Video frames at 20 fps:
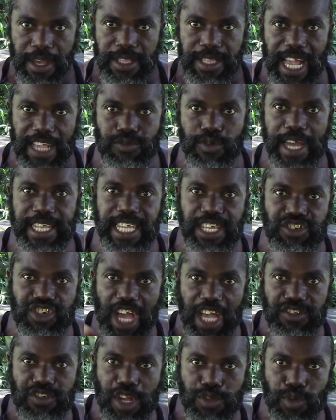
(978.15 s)
That's why the
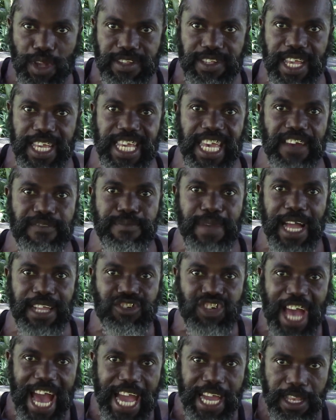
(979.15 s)
Jesuit will say, give me a
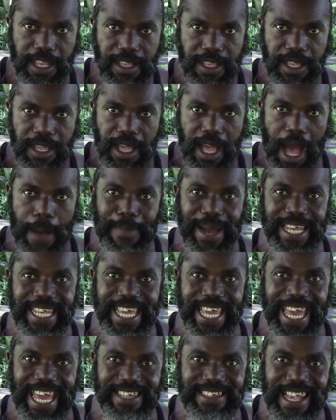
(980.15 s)
child, and by
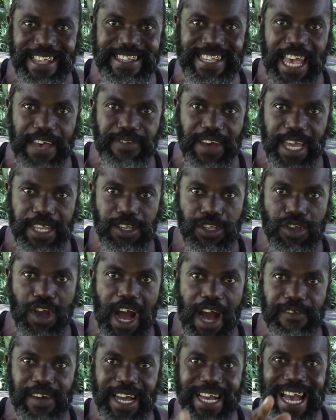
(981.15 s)
the age of seven, you
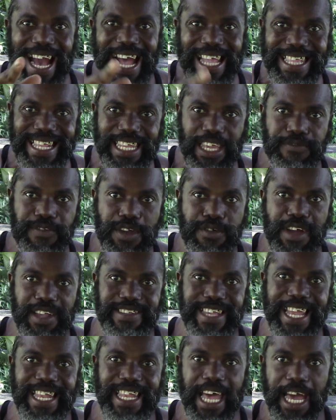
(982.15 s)
have a Catholic for the rest
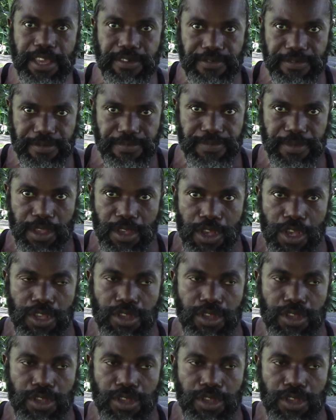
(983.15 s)
of your life.